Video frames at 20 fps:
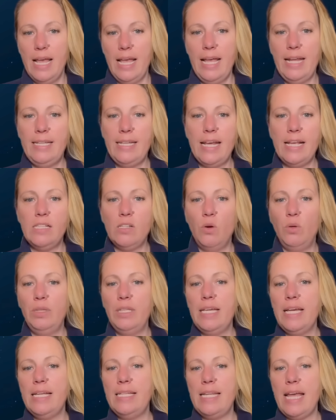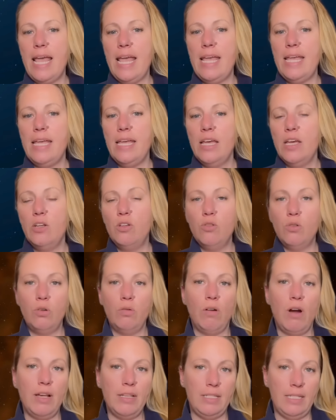It takes only a day to
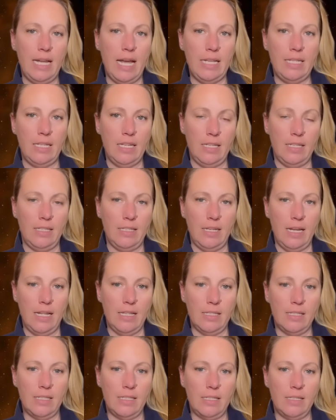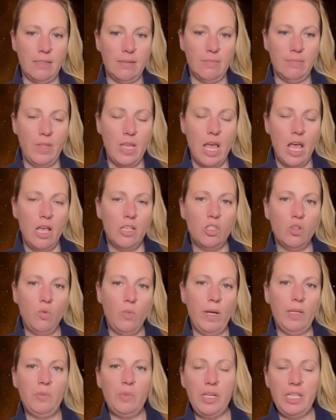cross that distance. So
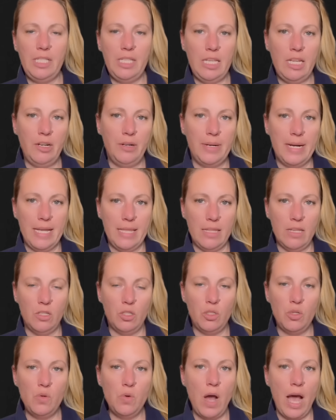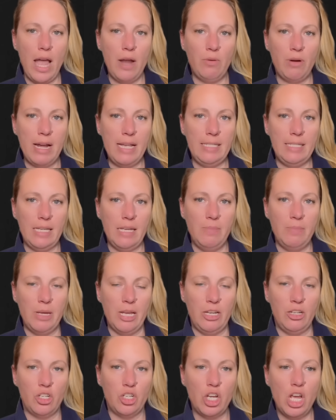what we see here in this new HiRISE
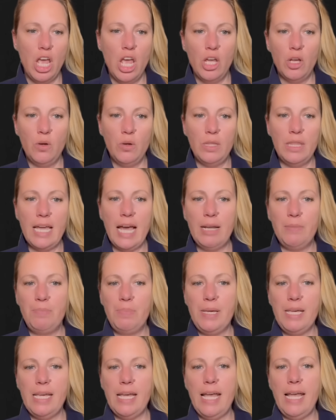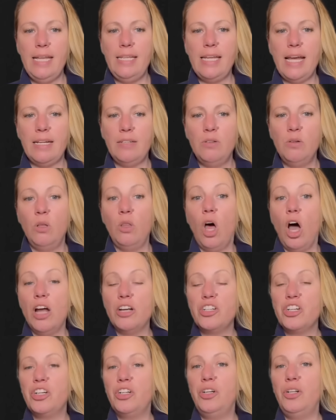image, could that be a
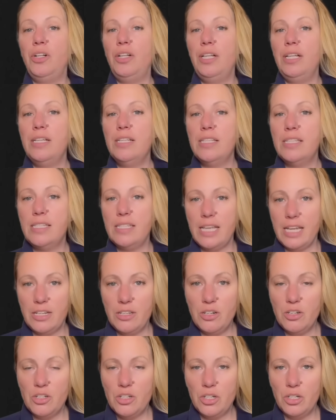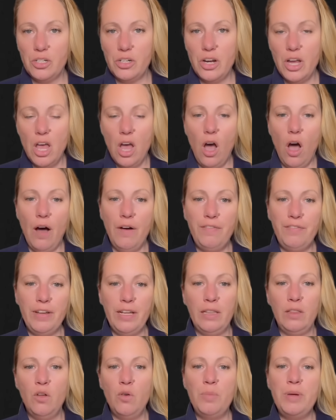technological signature of
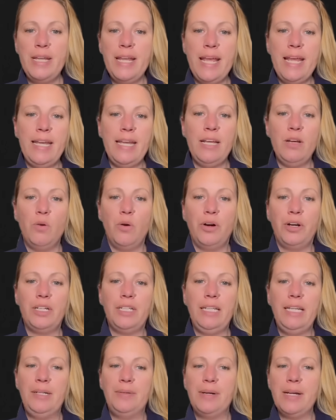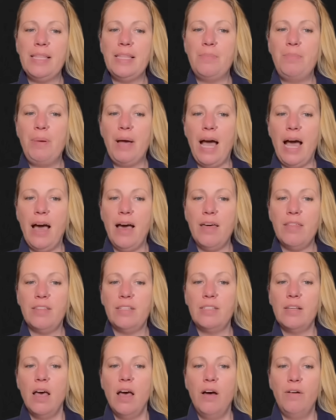illuminating or clearing the
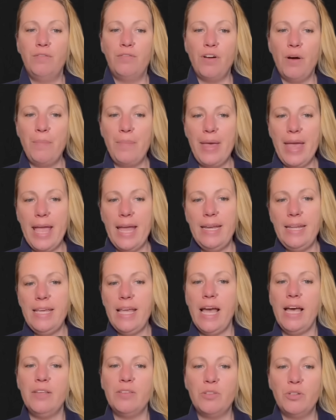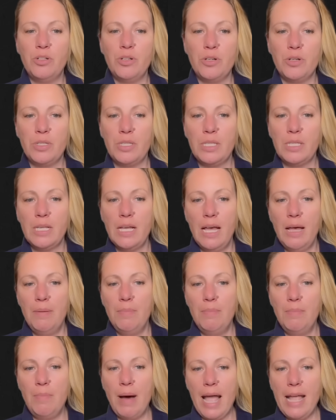paths from any hazardous
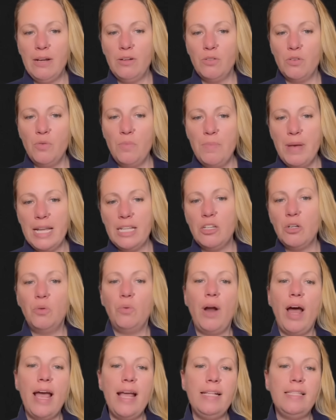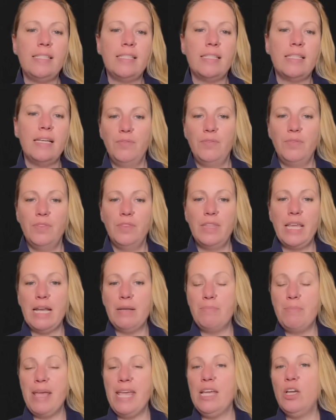micrometeorites that
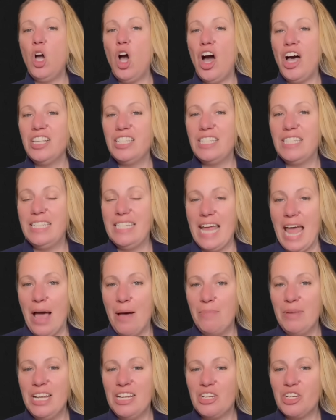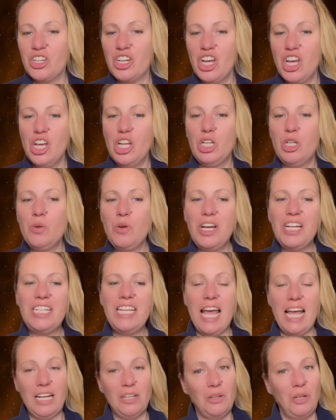may cause damage to a
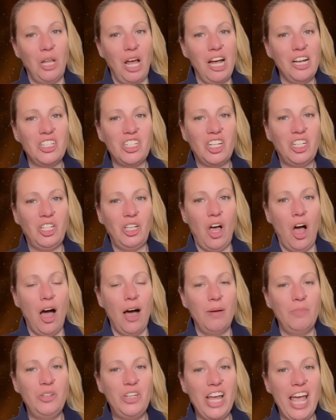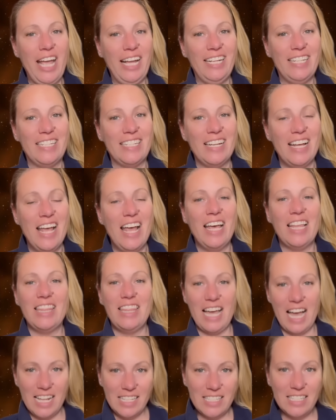technological object?
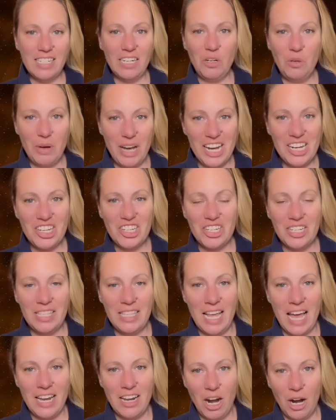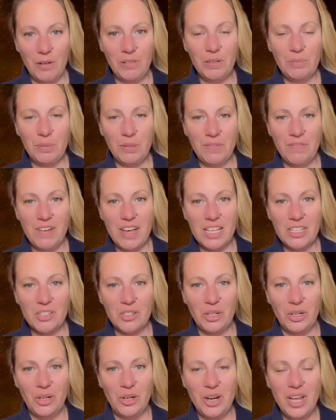That's the question that Harvard
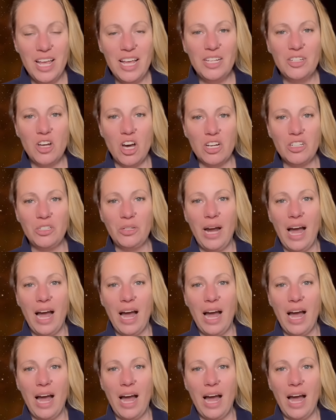professor Dr.